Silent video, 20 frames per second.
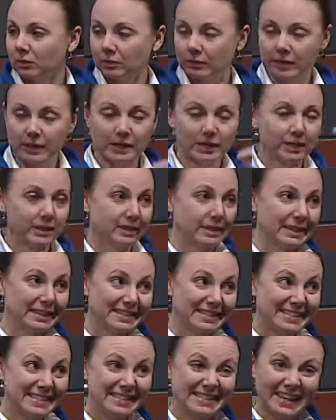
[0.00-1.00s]
They can
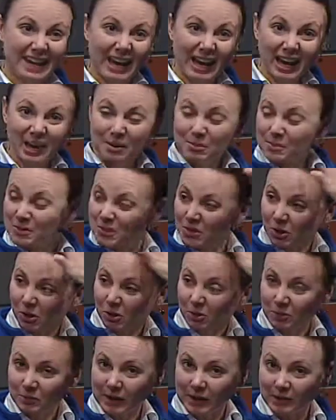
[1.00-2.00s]
get scabs
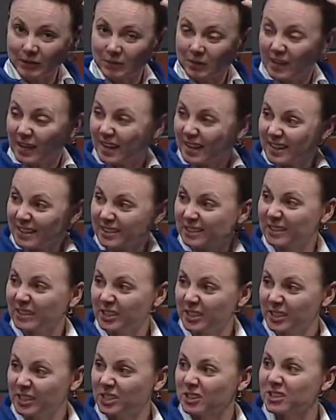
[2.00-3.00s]
all around their head and
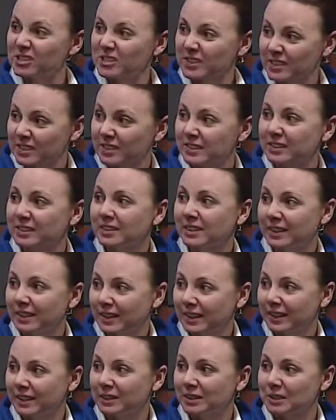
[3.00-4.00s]
their ears
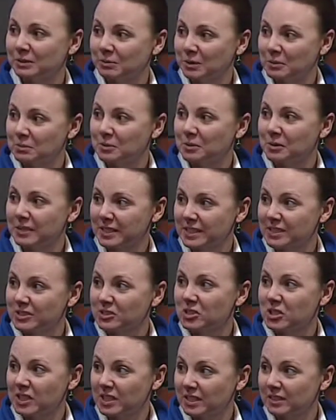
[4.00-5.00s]
and can be pretty
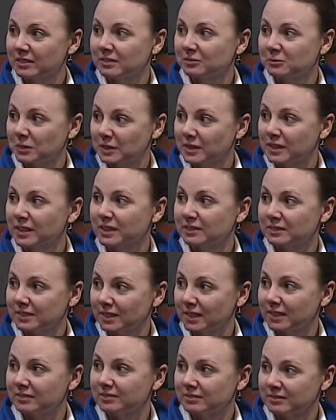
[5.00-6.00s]
itchy with that.
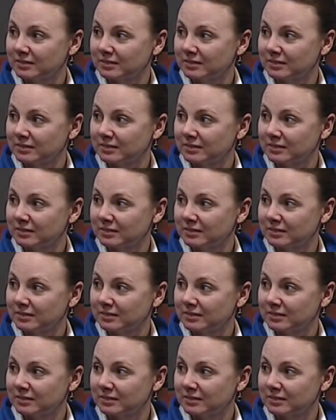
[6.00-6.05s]
Yeah.